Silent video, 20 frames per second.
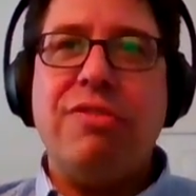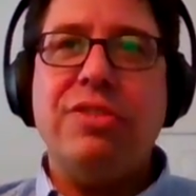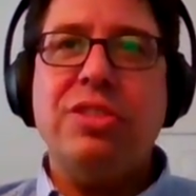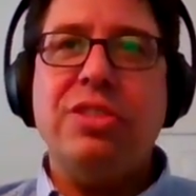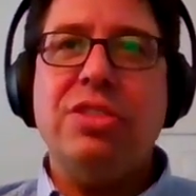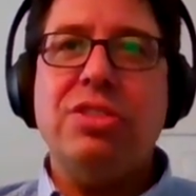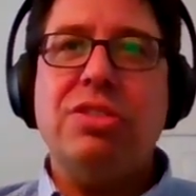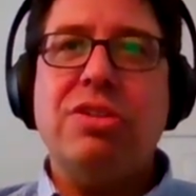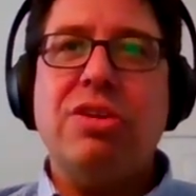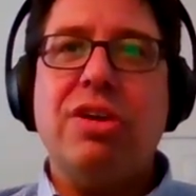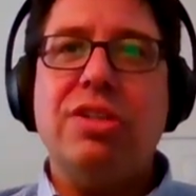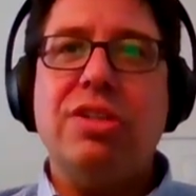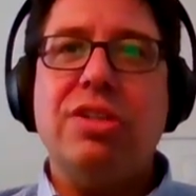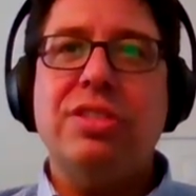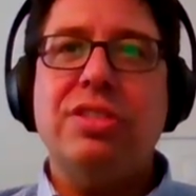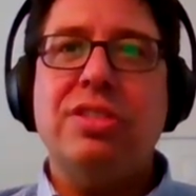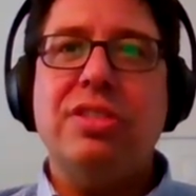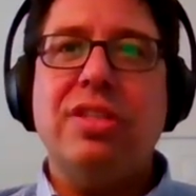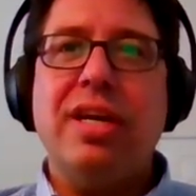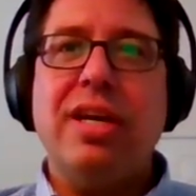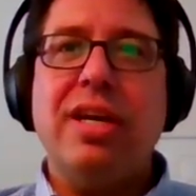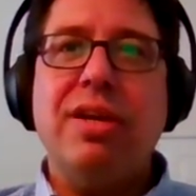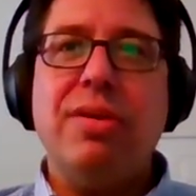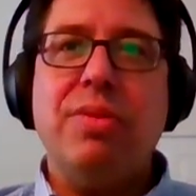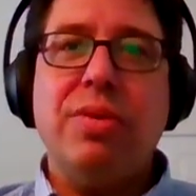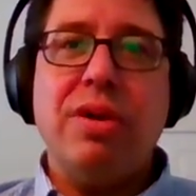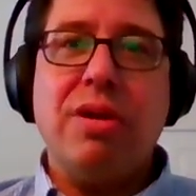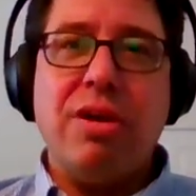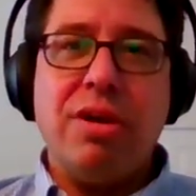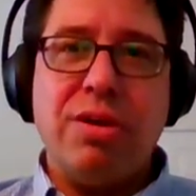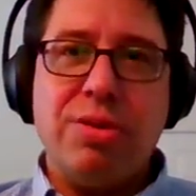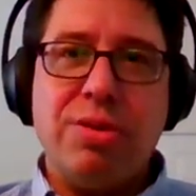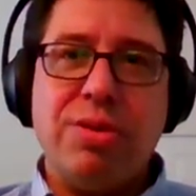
6 offices across the state.